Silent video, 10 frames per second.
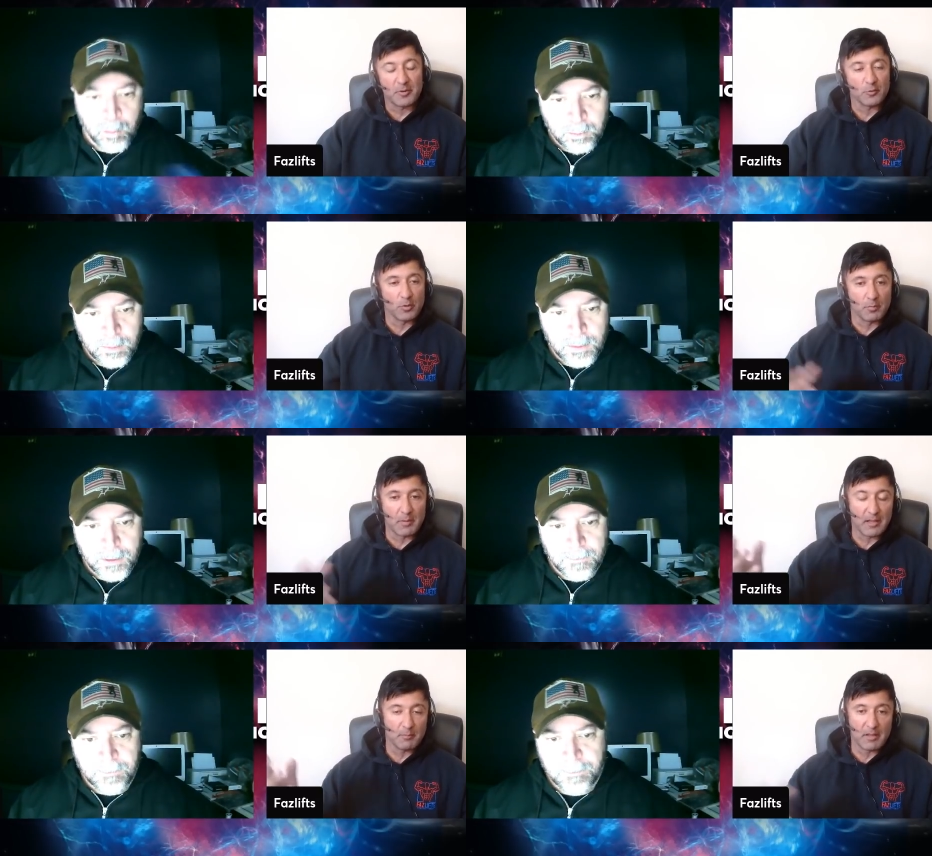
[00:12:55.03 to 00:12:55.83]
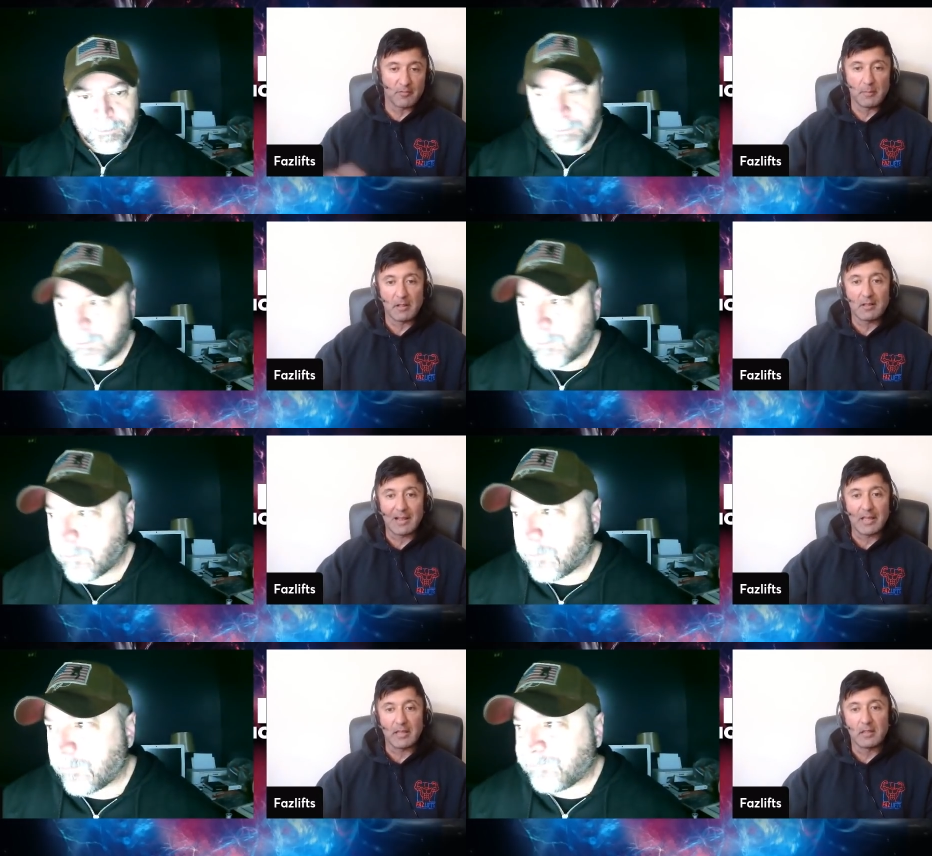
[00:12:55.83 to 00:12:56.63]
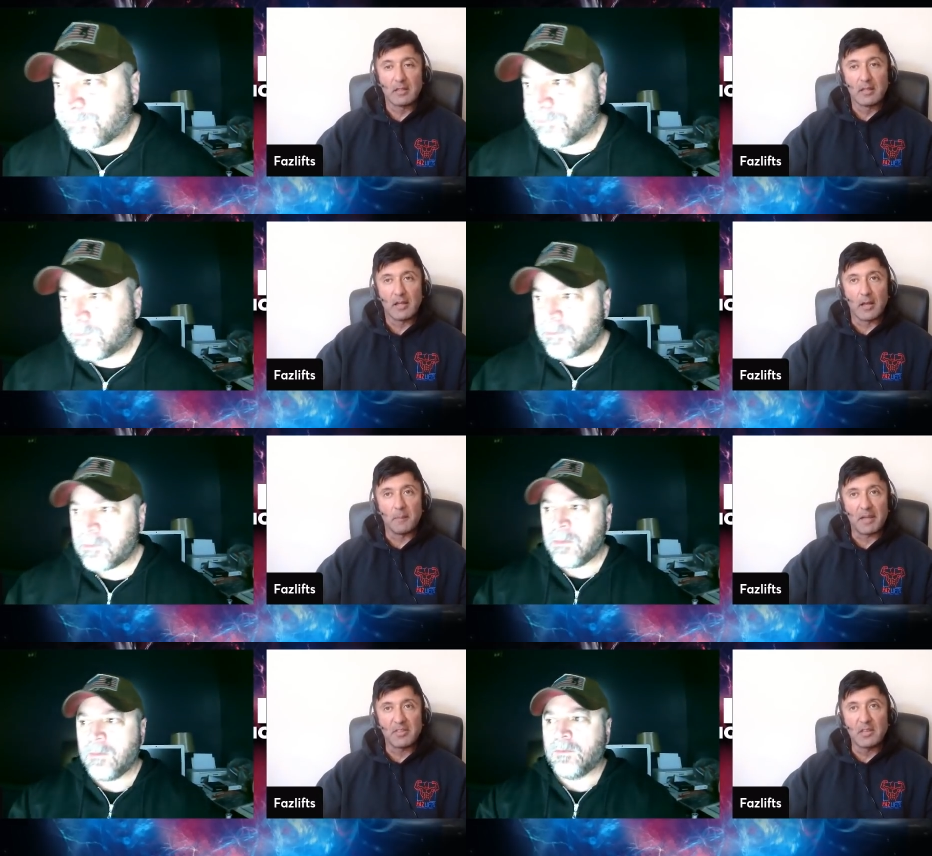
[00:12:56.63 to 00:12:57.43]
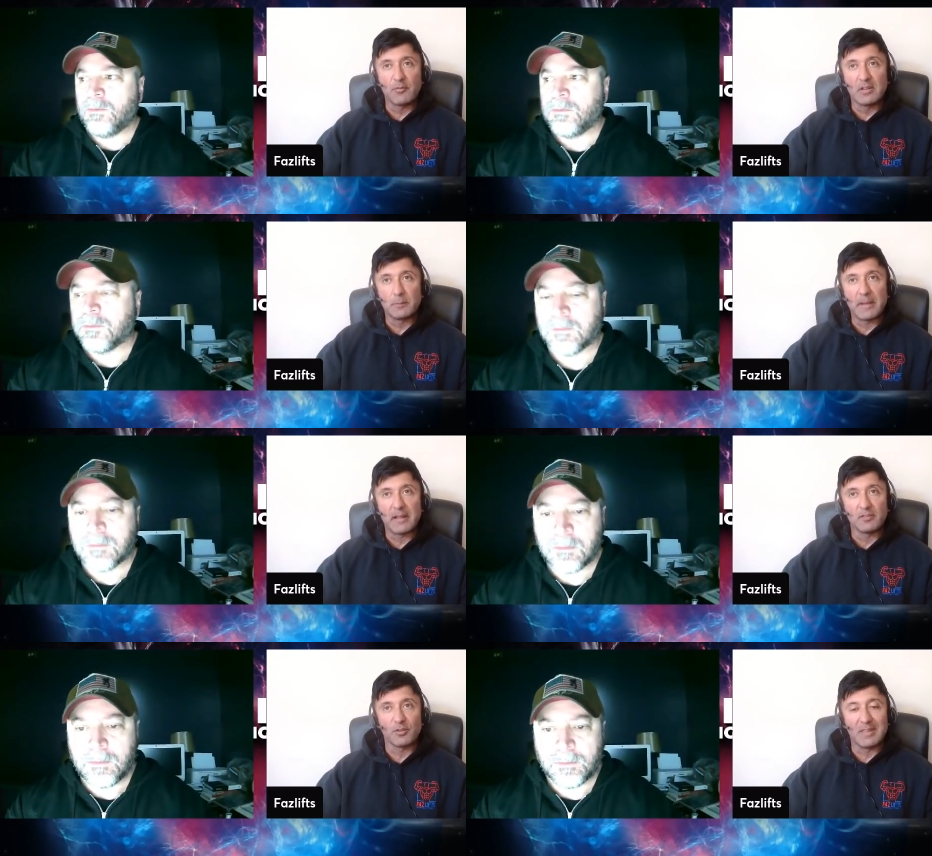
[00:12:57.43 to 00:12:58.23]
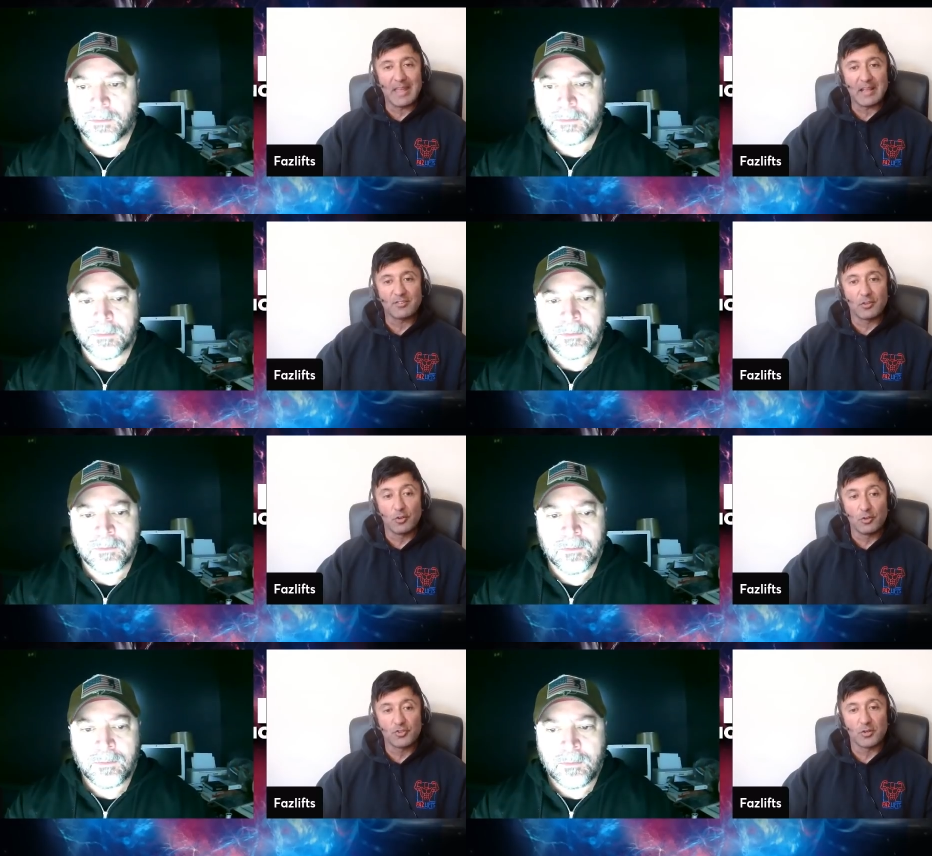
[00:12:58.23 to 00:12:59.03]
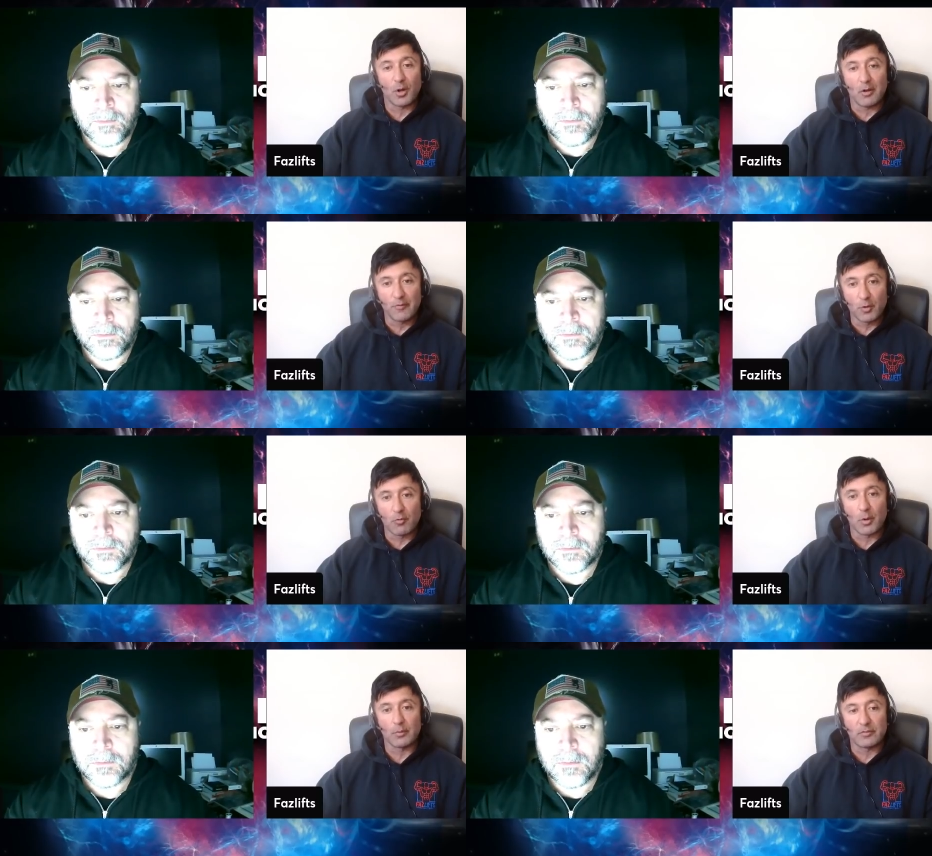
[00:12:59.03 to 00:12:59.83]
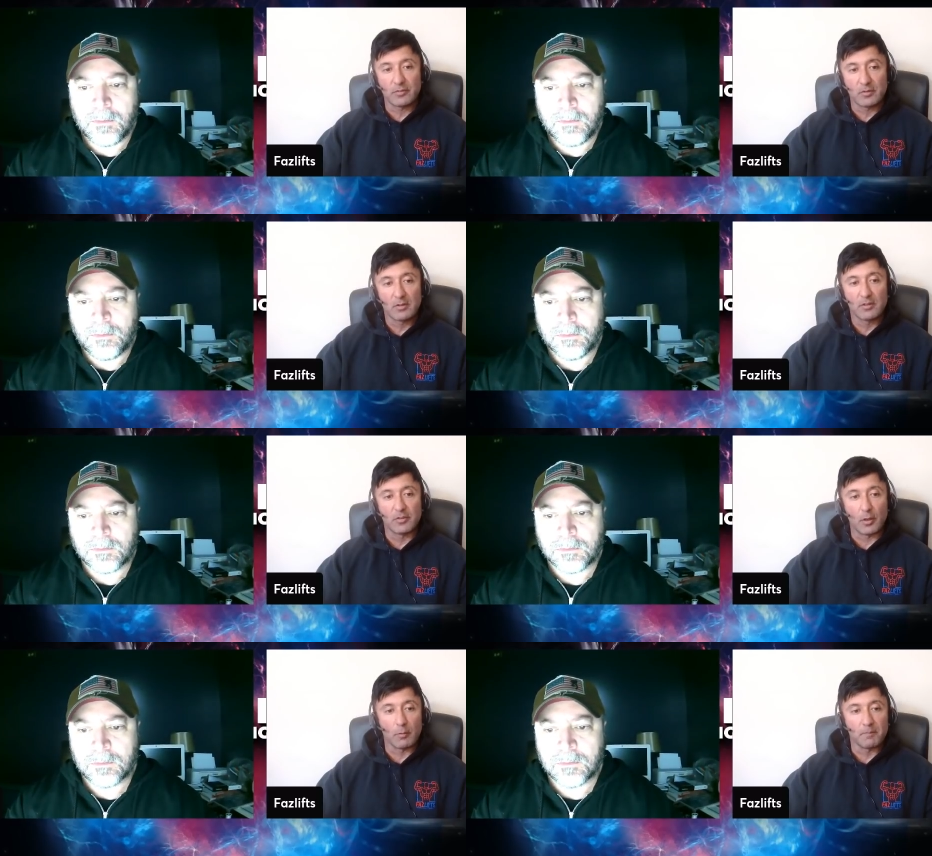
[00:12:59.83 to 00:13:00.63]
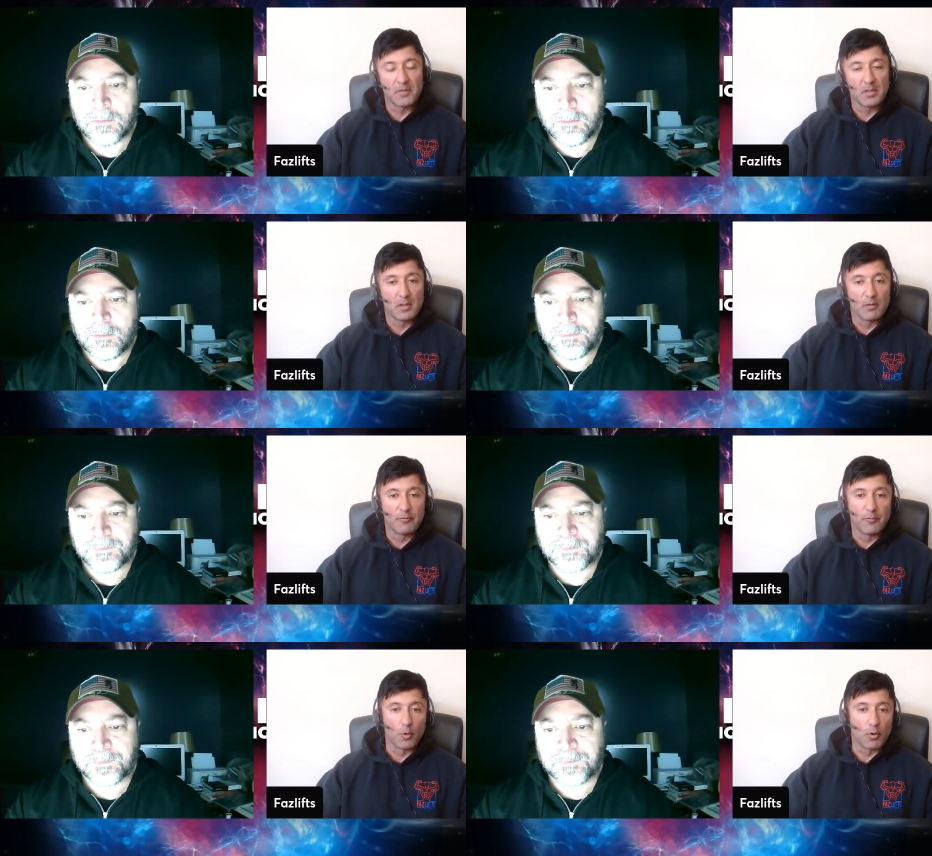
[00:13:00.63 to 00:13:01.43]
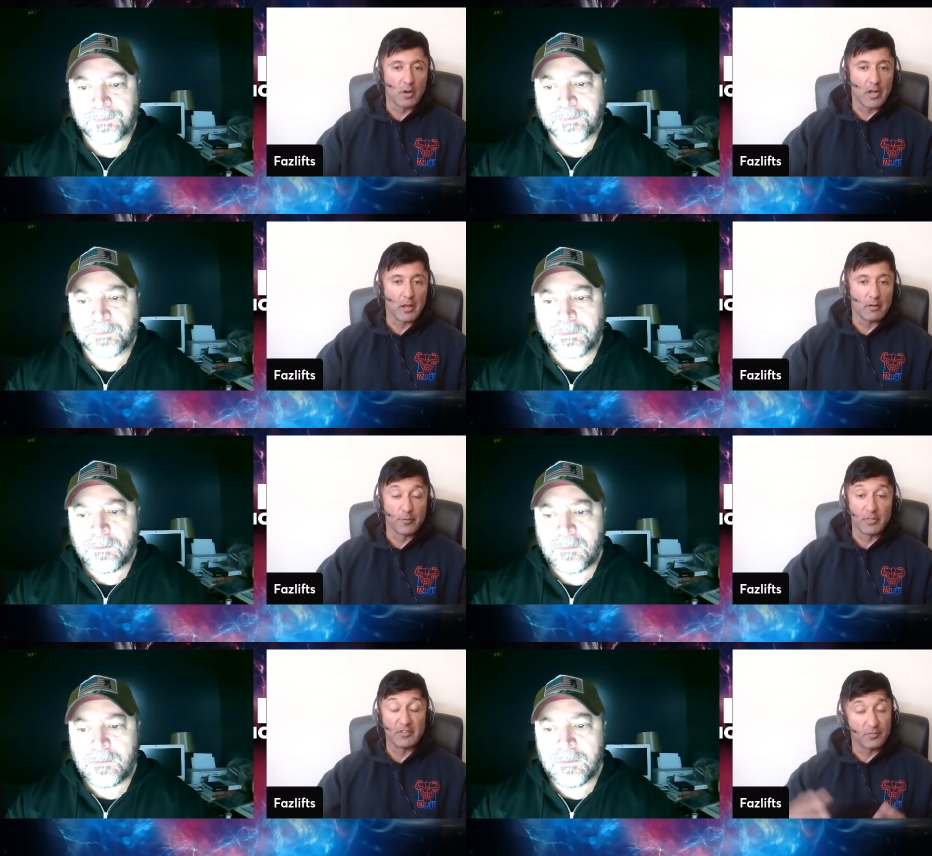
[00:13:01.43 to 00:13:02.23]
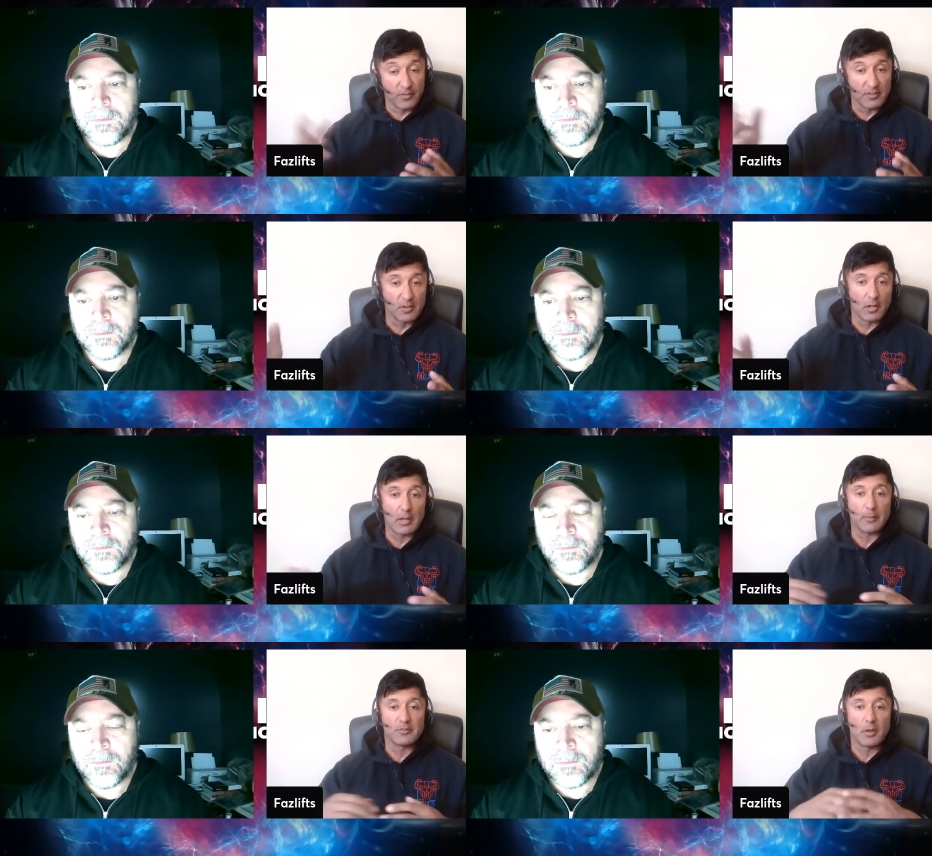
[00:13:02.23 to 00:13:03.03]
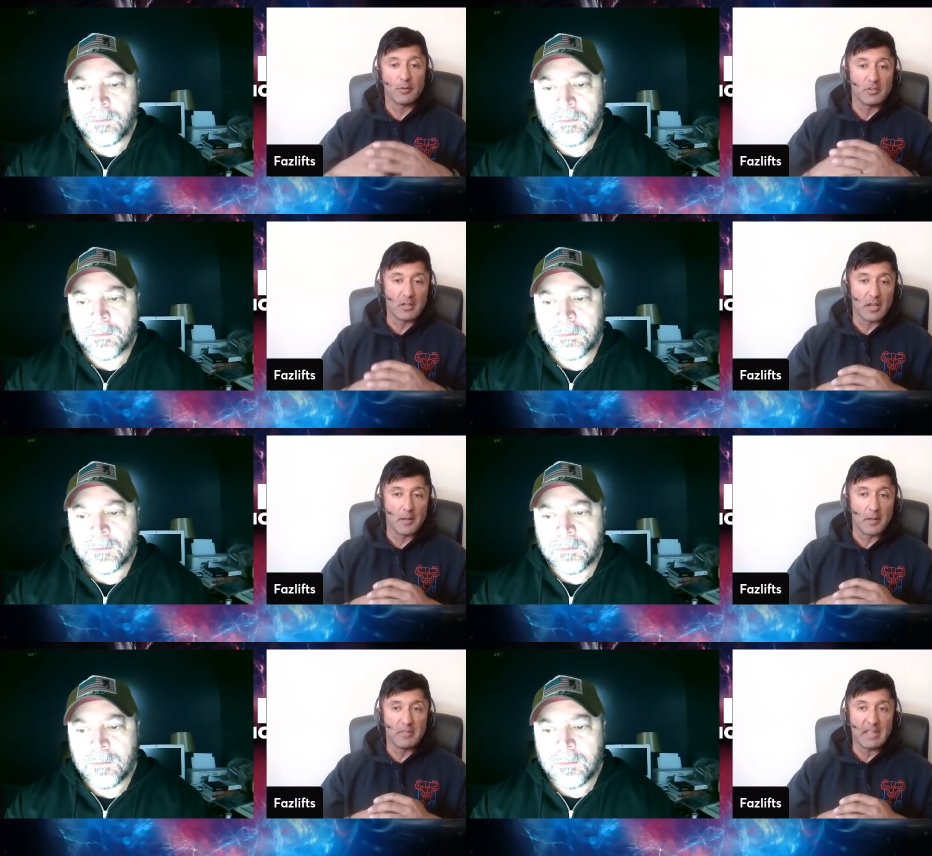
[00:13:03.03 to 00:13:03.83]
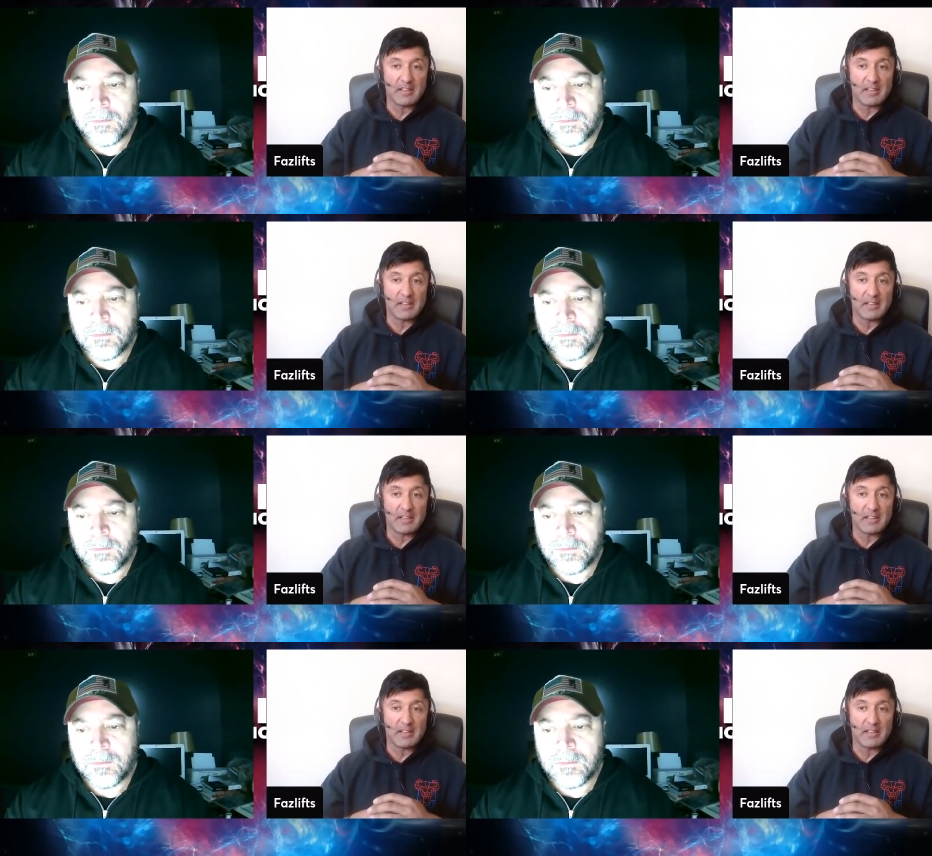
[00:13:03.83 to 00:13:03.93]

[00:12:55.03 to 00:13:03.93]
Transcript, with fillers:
Speaker 1: press with my my female client. Um, I think it really depends on the execution of your rows. So for uh, for this for this girl I was coaching, um, the